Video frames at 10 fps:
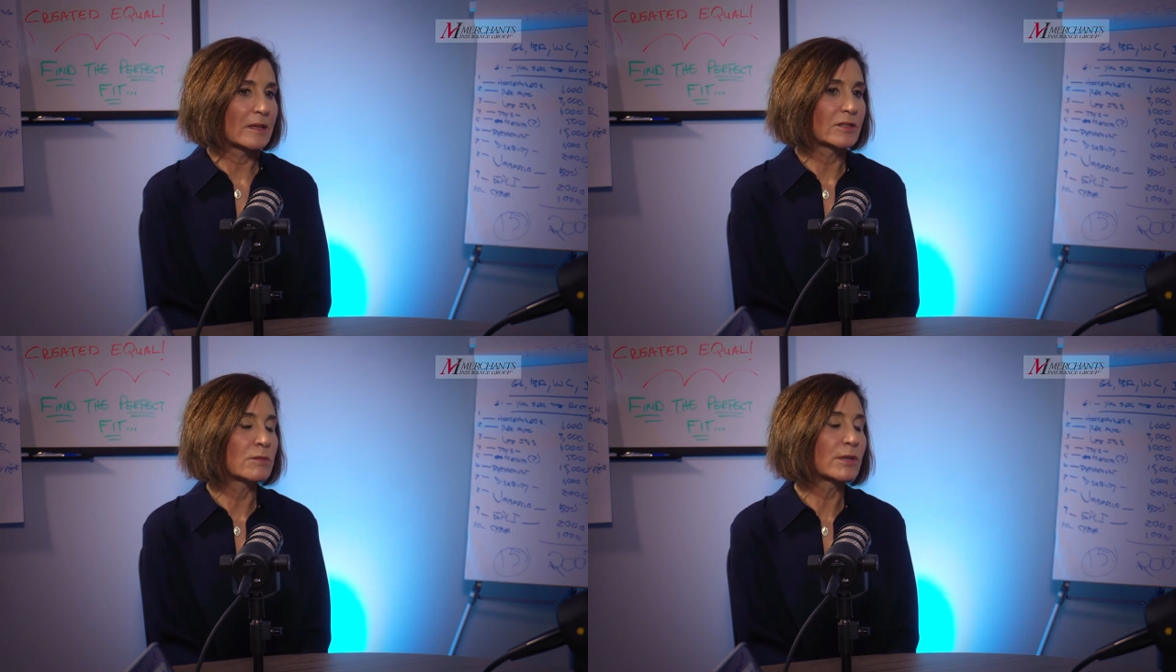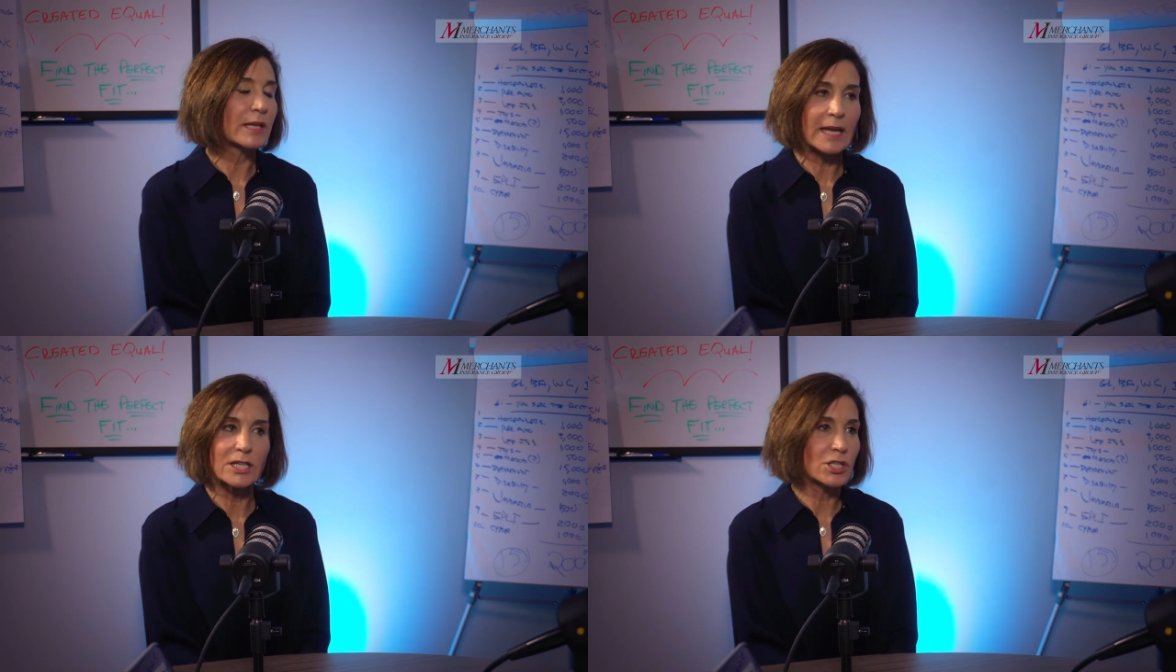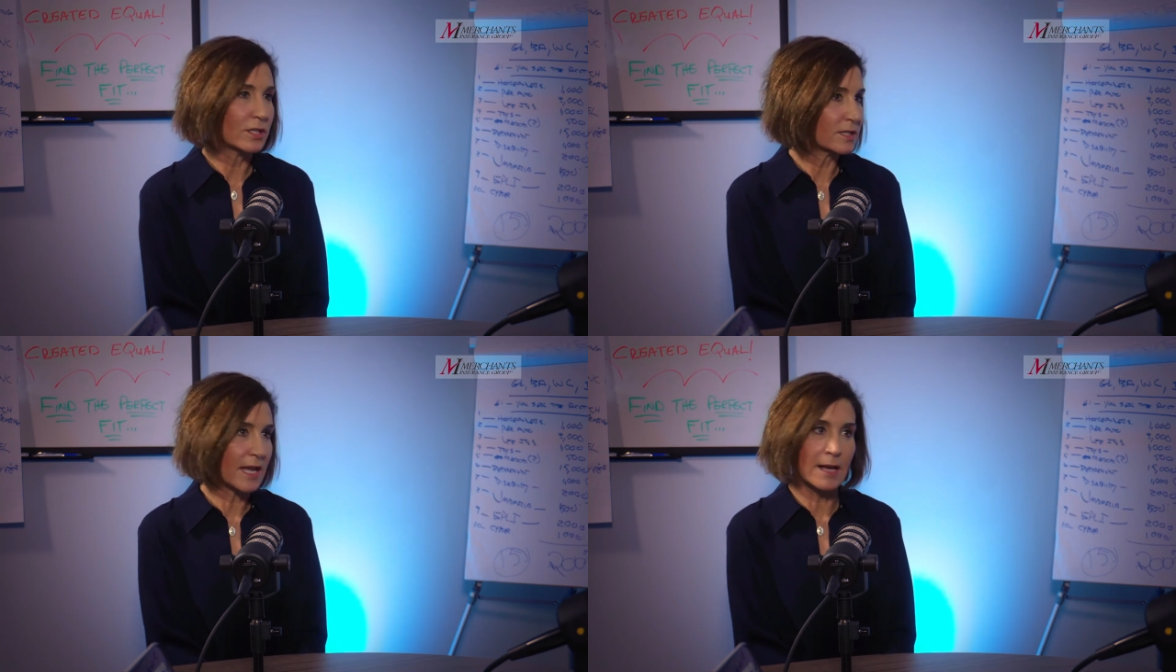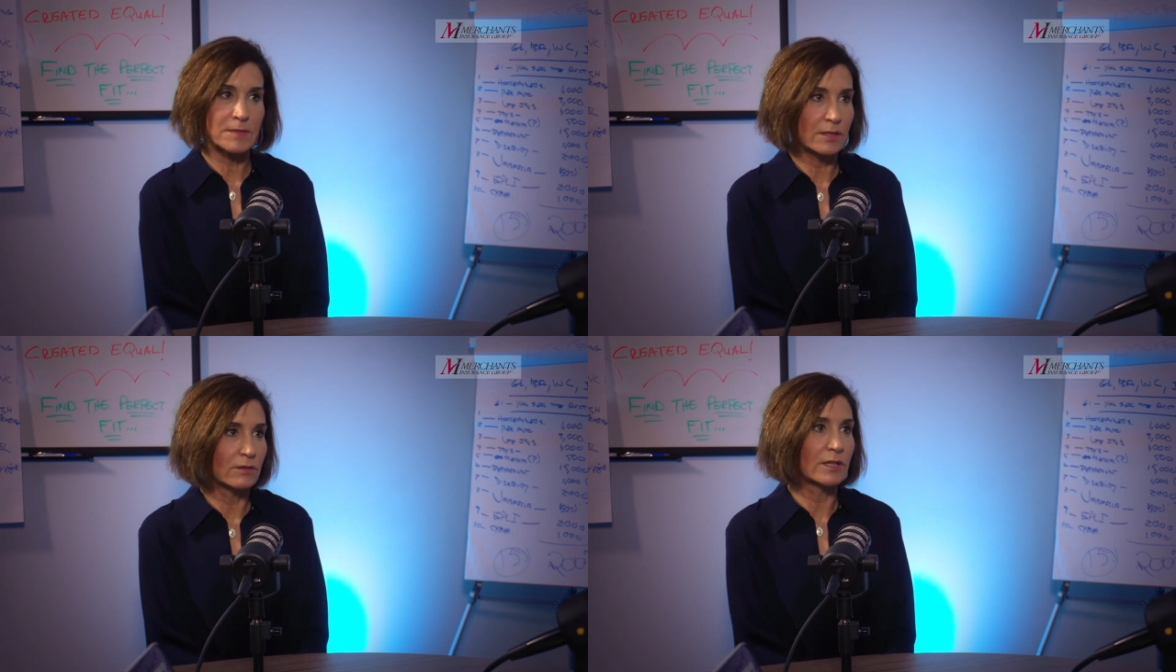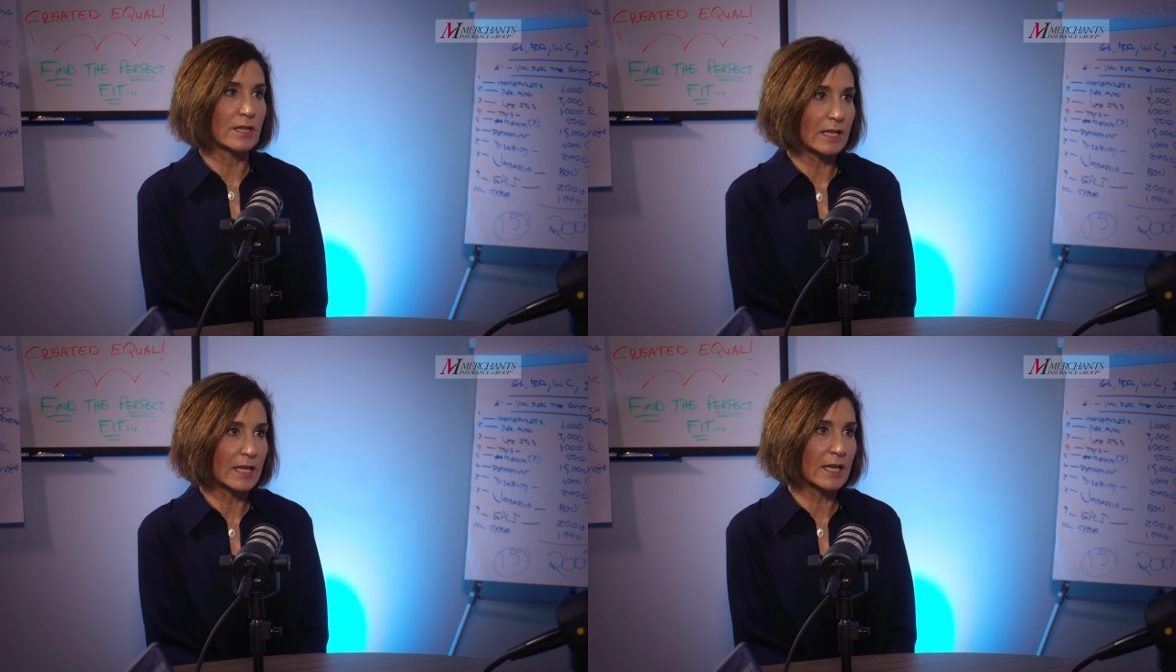Communication is absolutely the
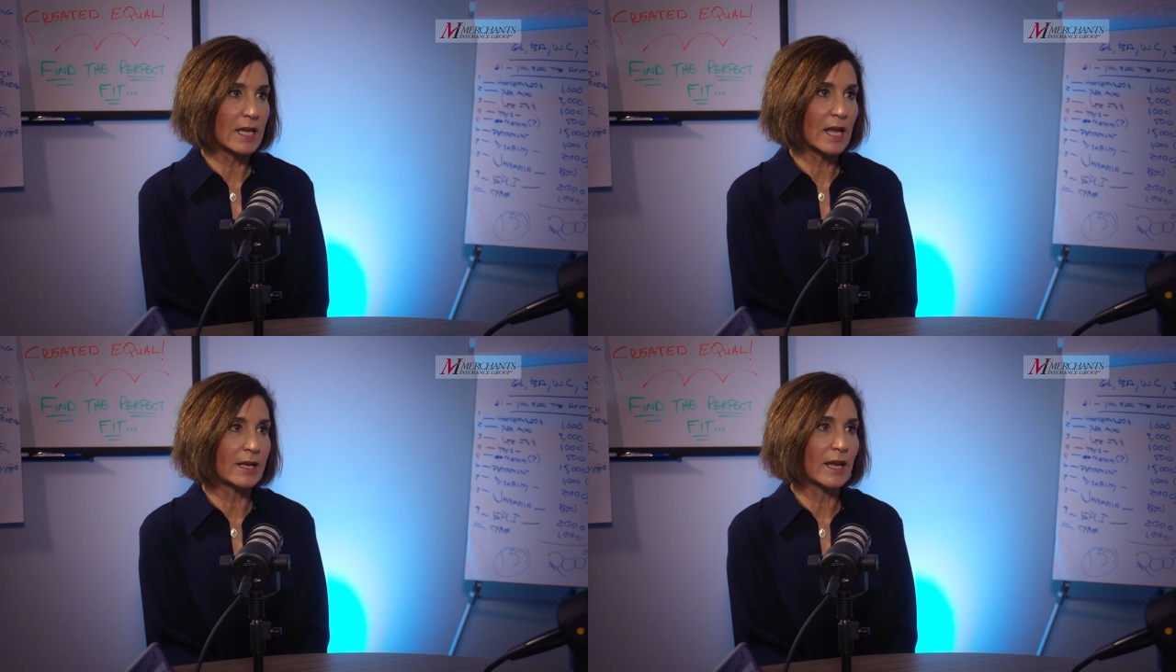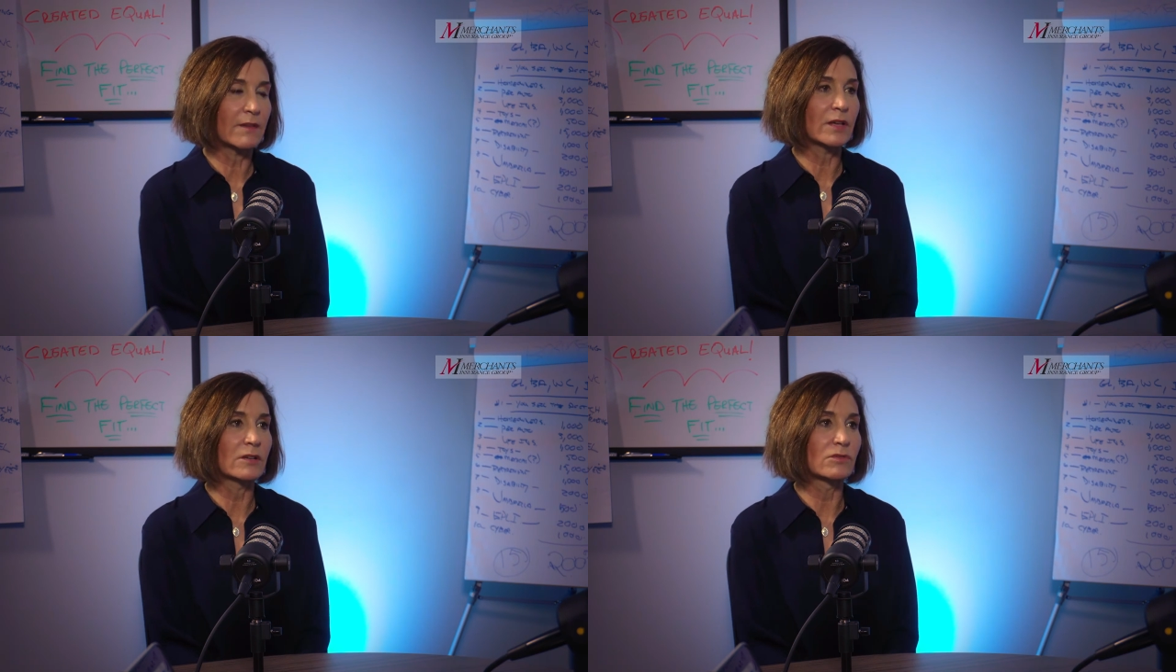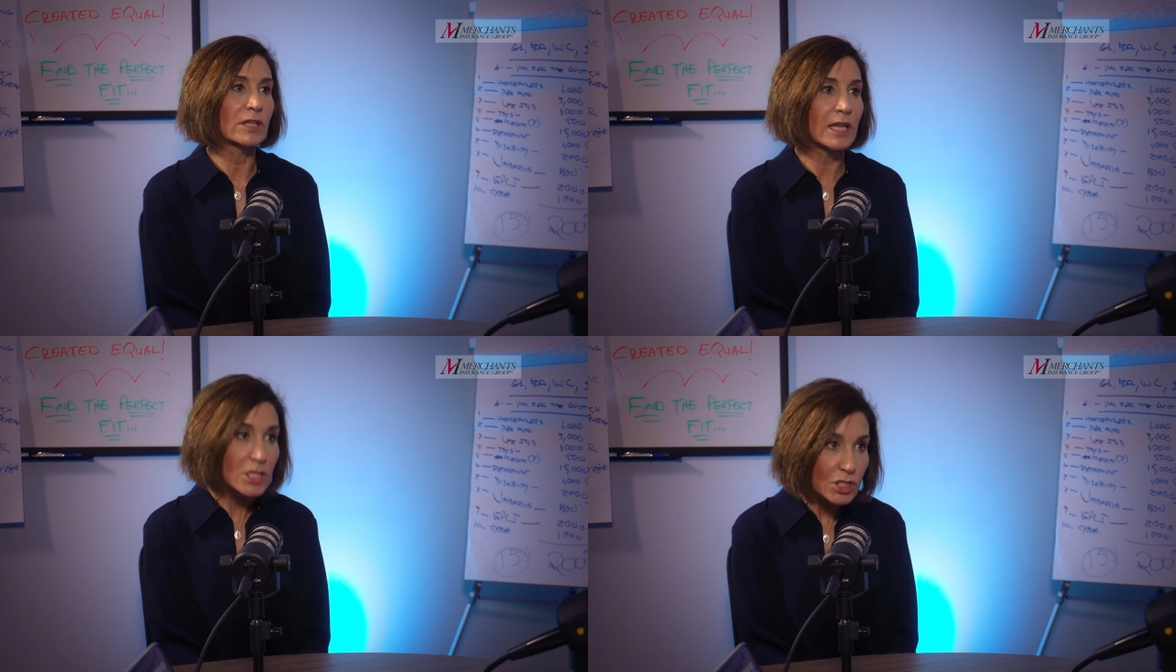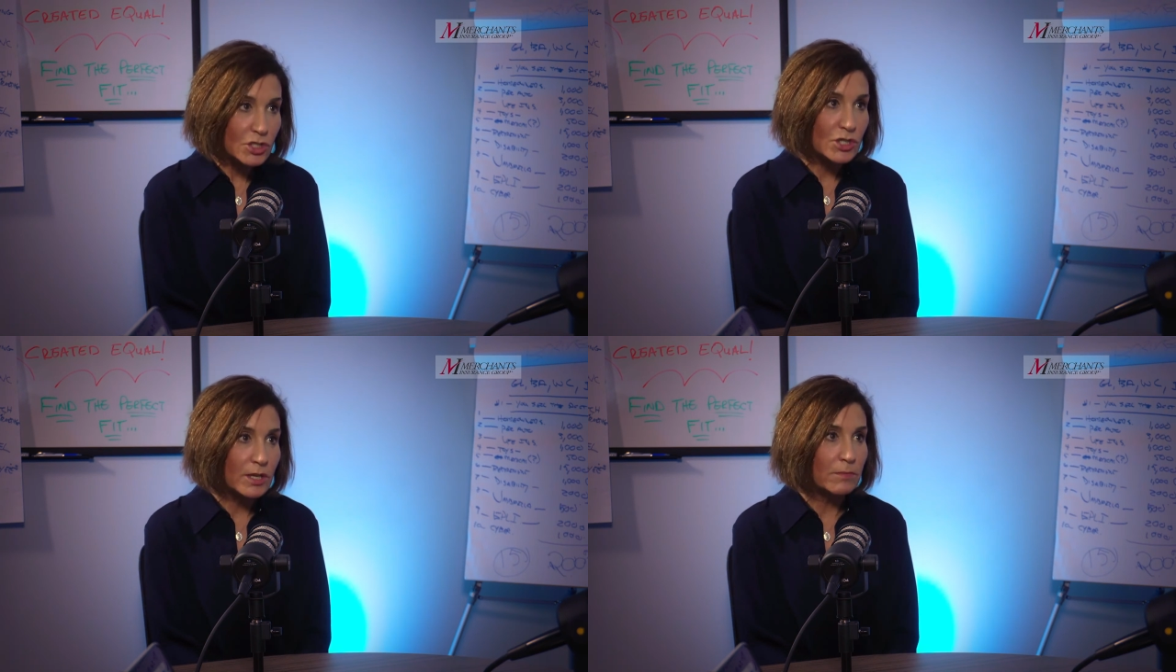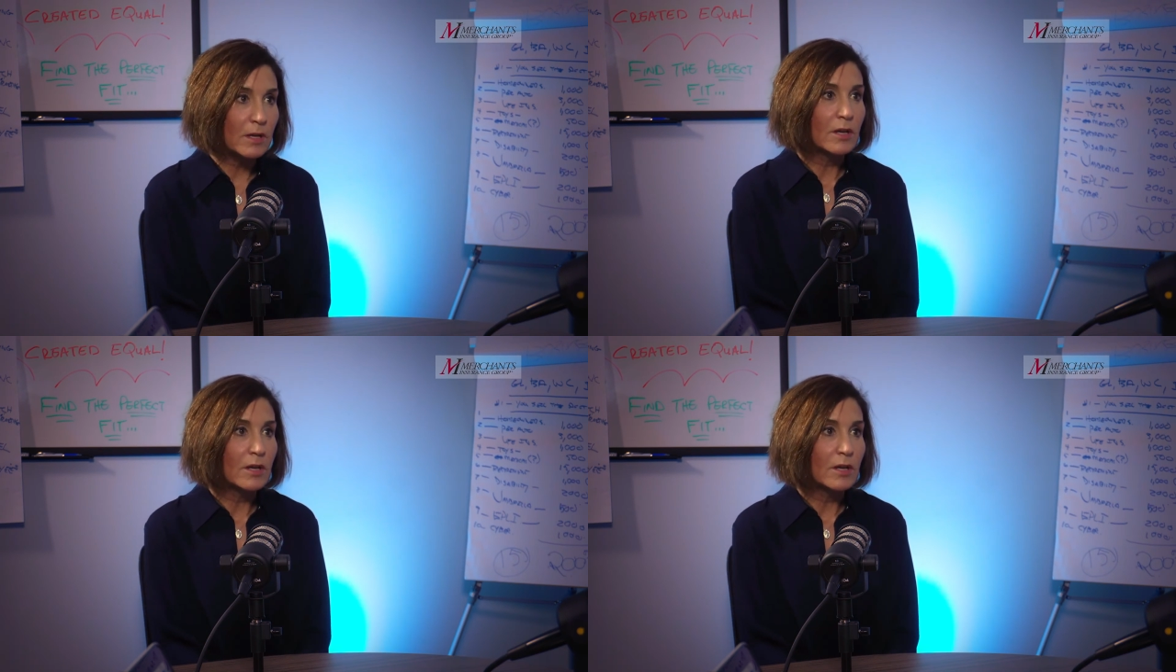key, and having a relationship